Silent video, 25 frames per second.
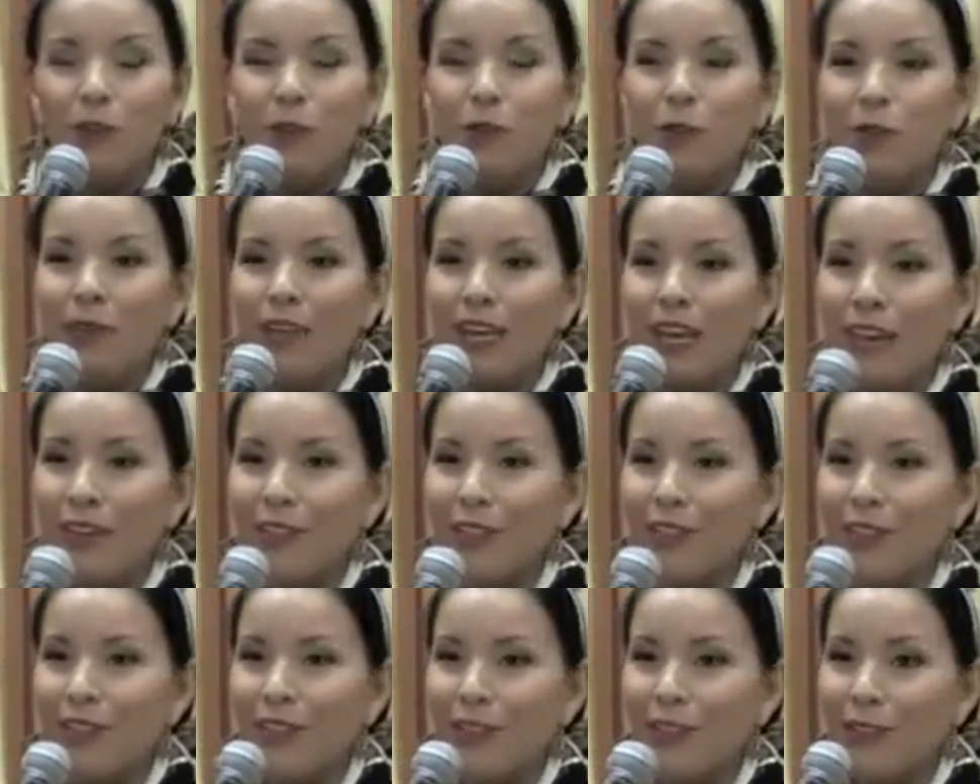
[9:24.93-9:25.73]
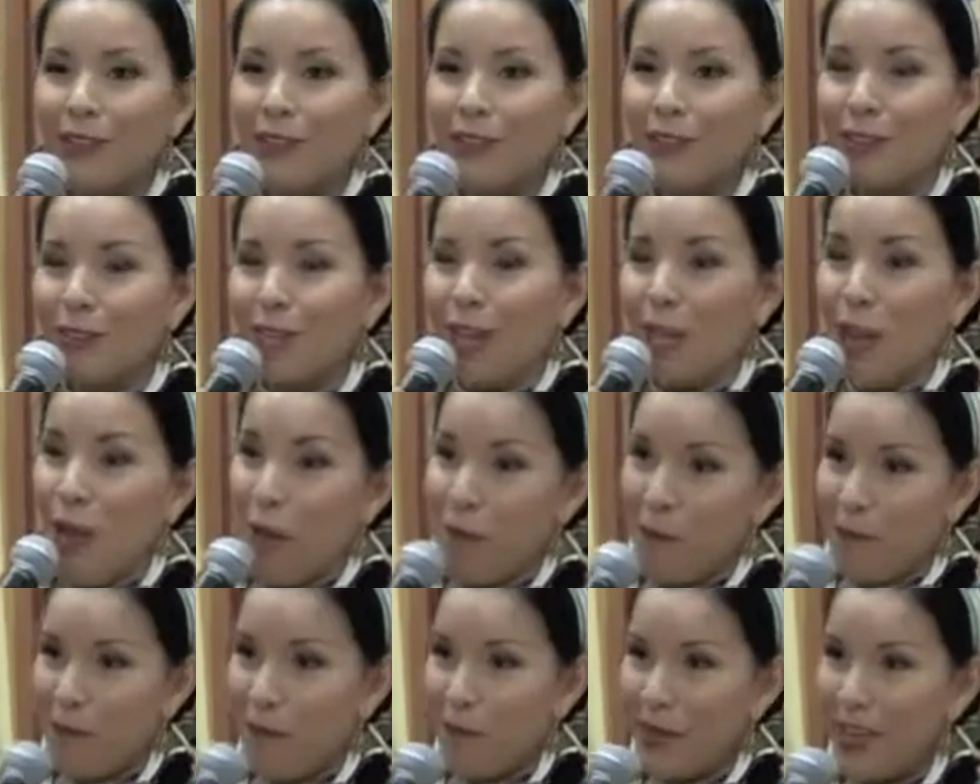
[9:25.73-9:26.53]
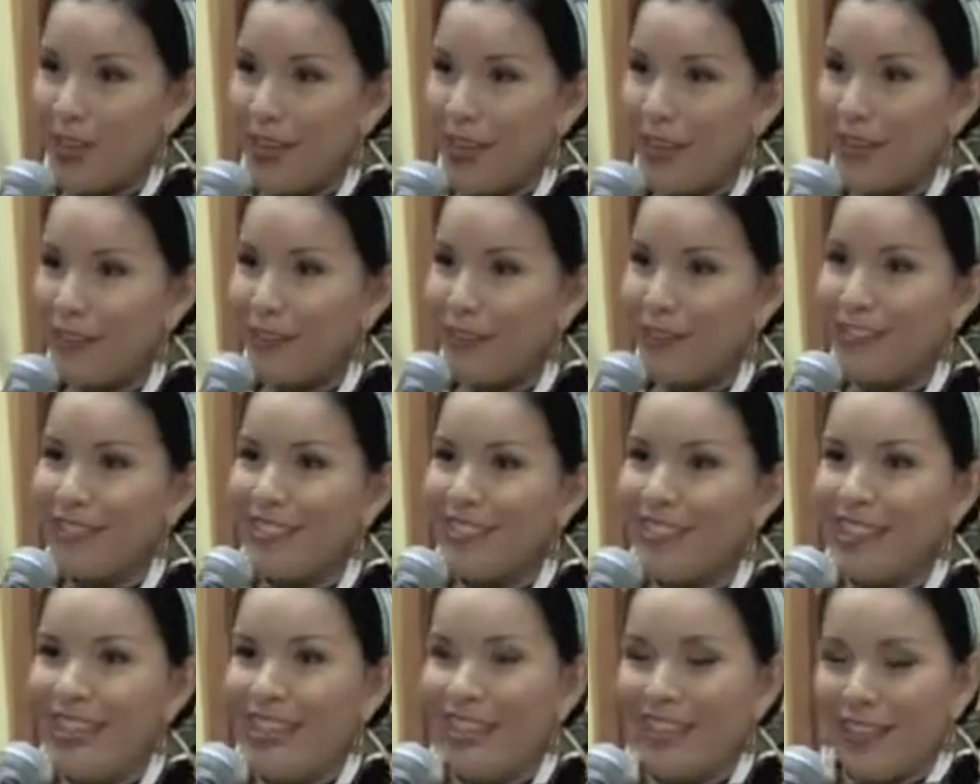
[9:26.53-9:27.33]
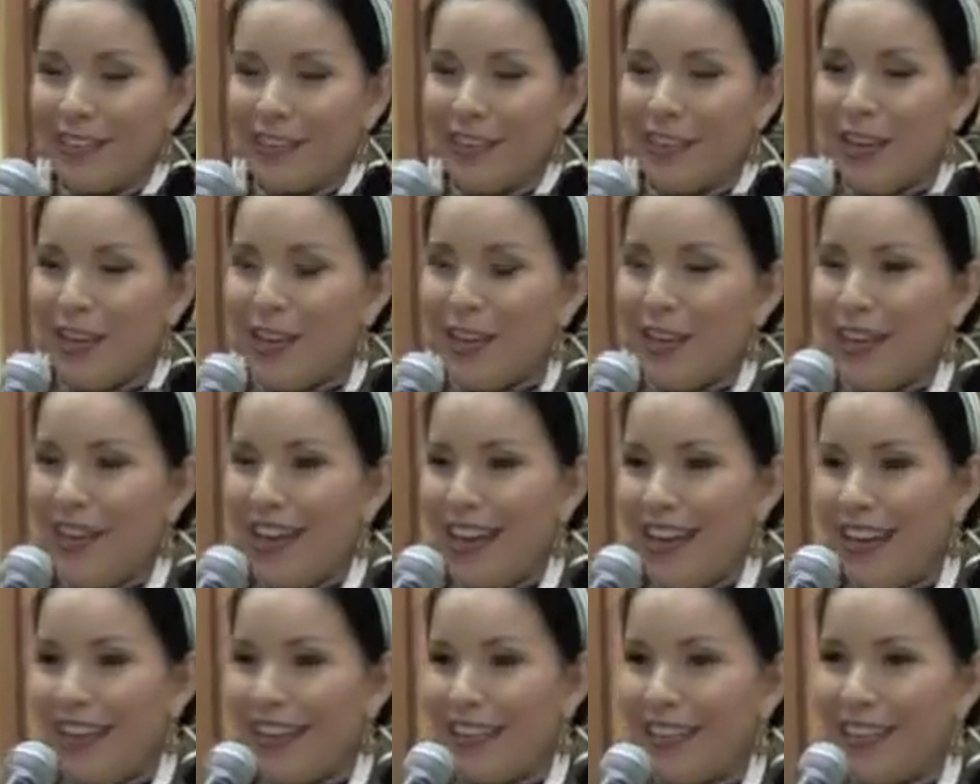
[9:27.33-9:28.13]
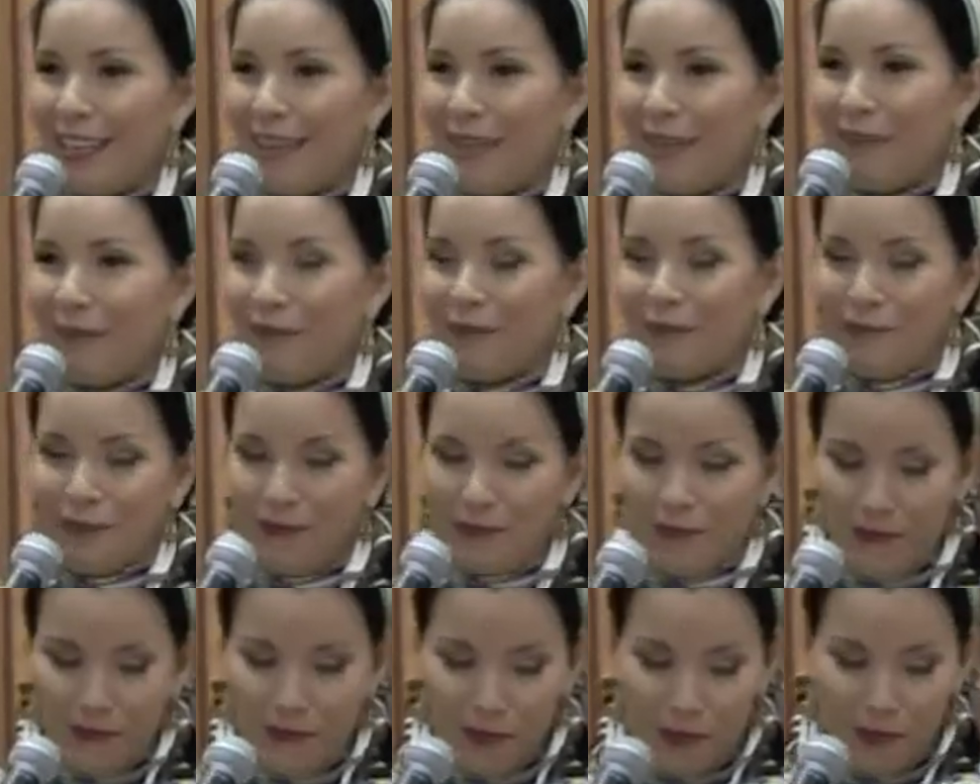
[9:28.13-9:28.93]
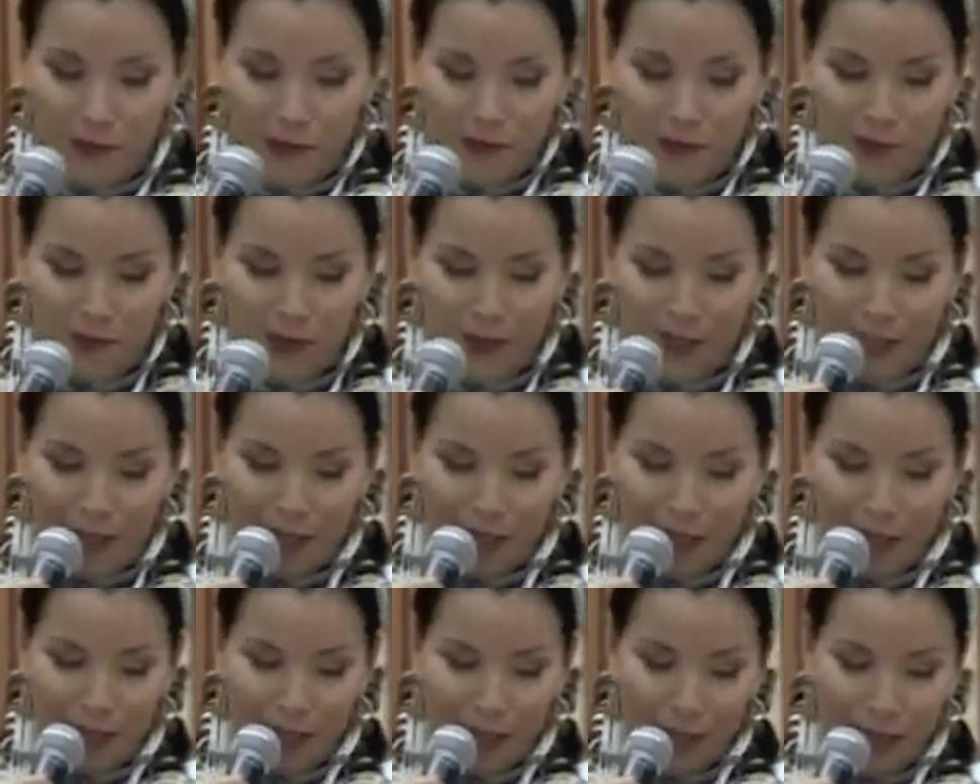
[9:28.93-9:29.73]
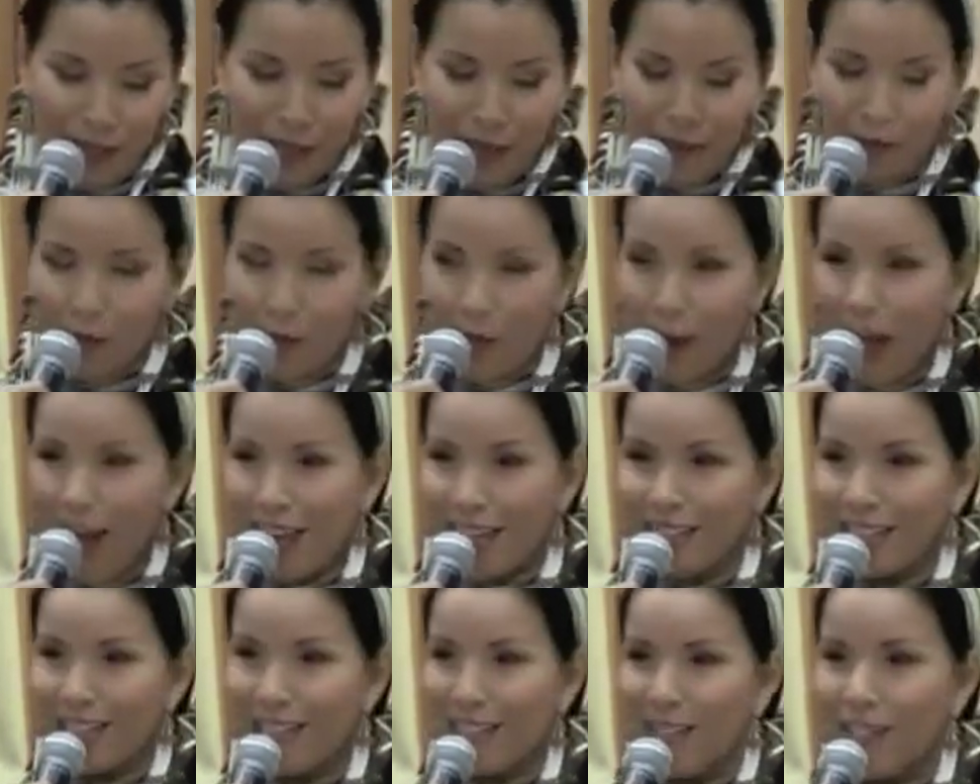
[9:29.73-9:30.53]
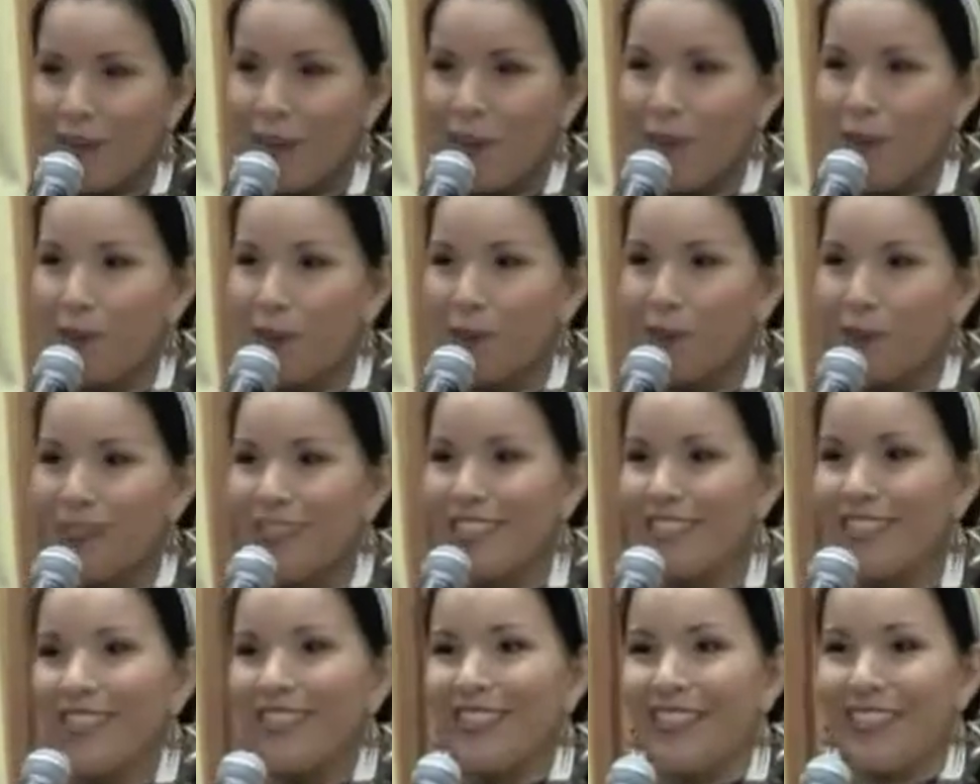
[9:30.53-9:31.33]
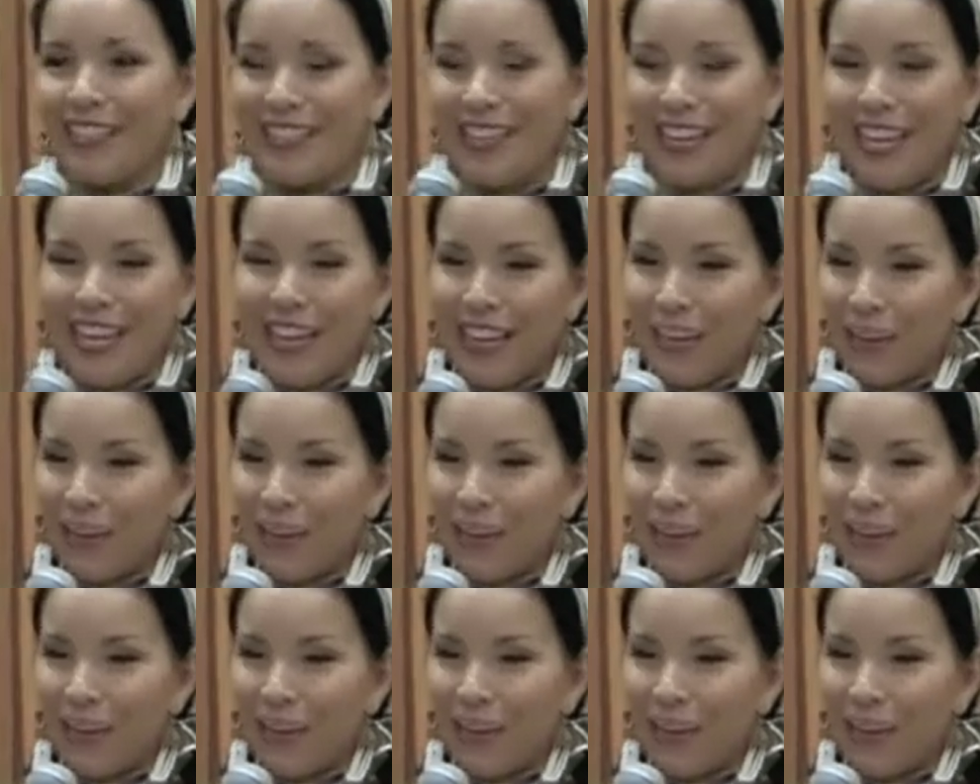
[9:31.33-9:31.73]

So we're allowed to use mirrors and what are these called again, rhinestones, and